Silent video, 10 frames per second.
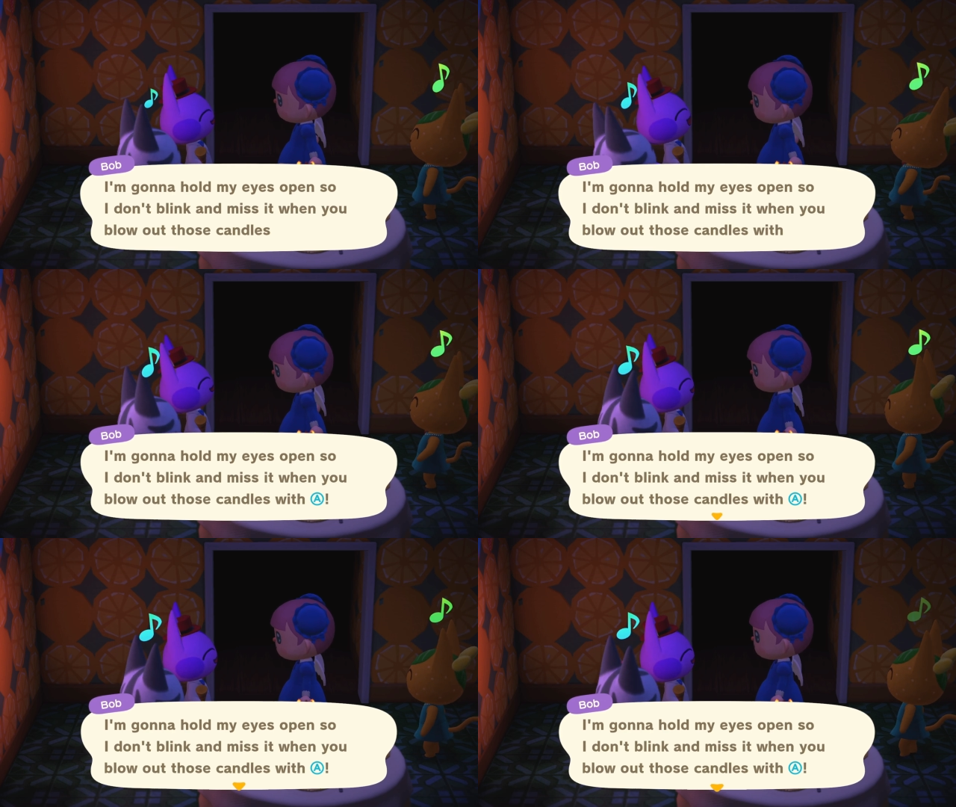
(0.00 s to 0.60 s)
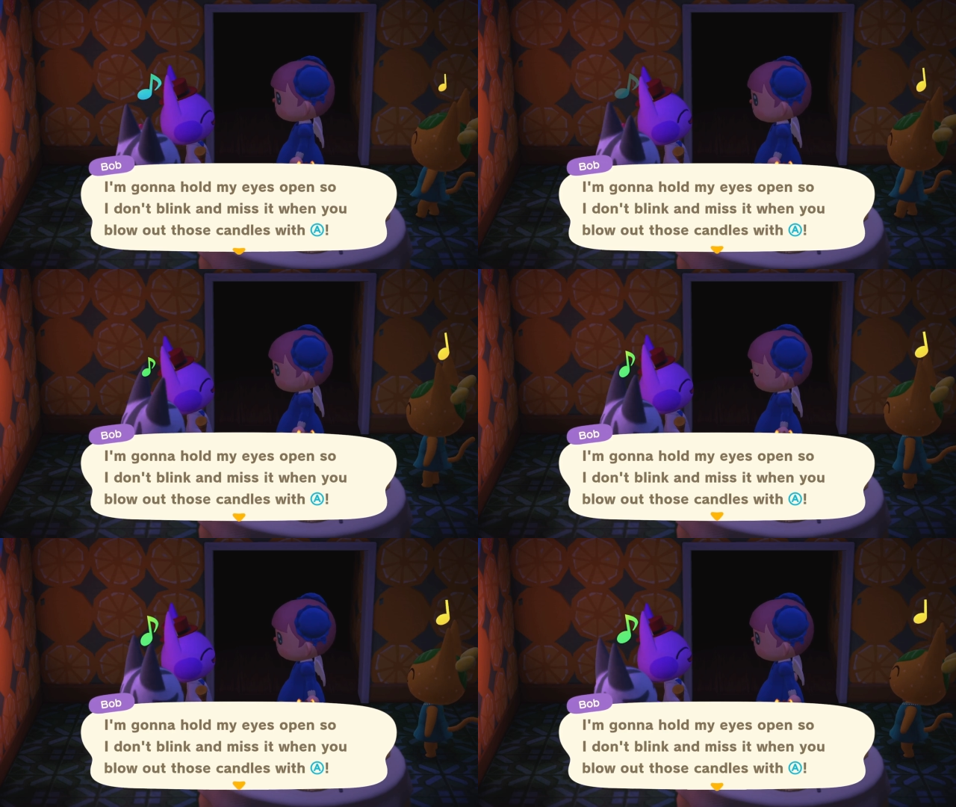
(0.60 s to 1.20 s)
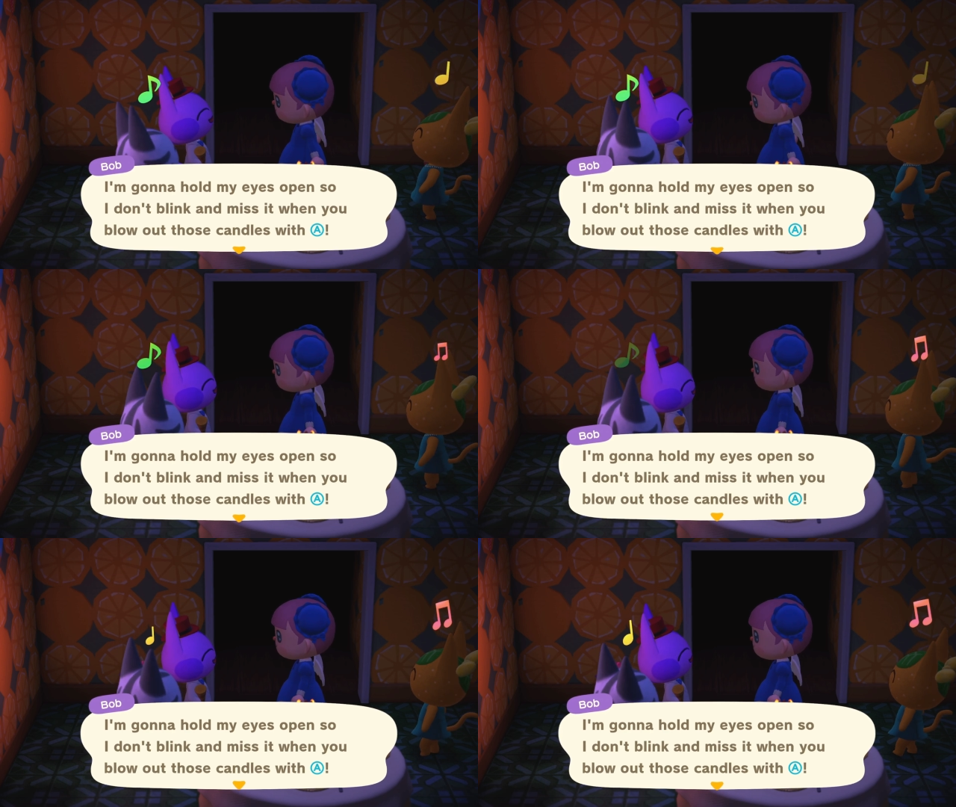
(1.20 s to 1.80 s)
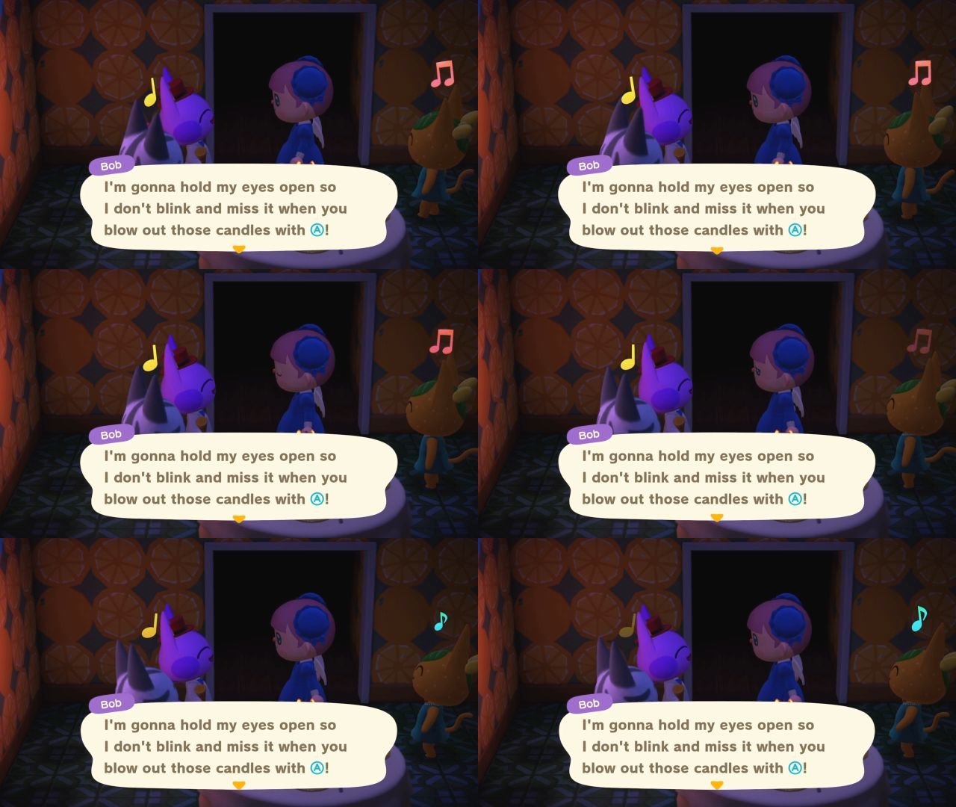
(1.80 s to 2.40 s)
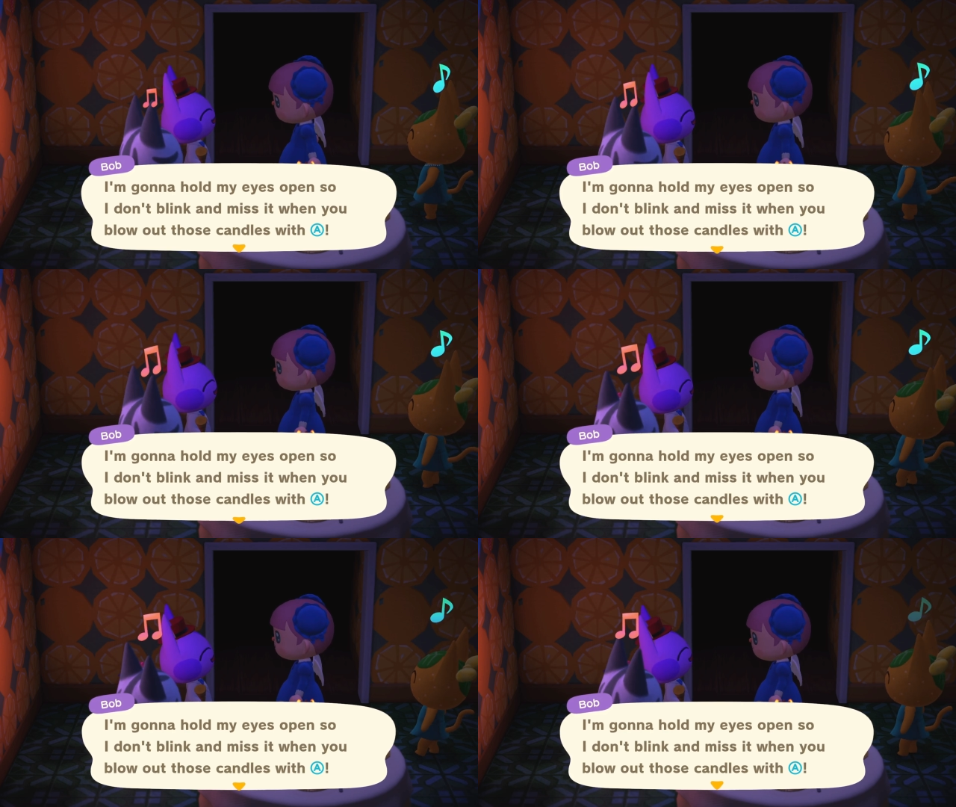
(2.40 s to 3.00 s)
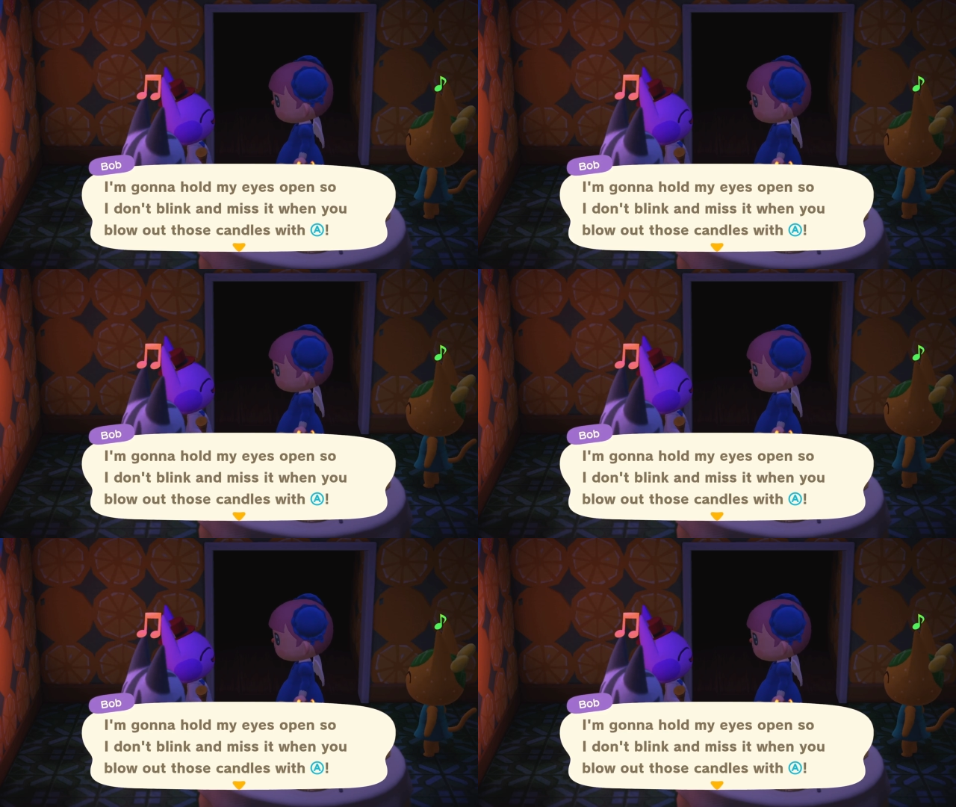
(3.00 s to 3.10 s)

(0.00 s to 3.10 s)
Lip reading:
Nobody's mouth can be seen.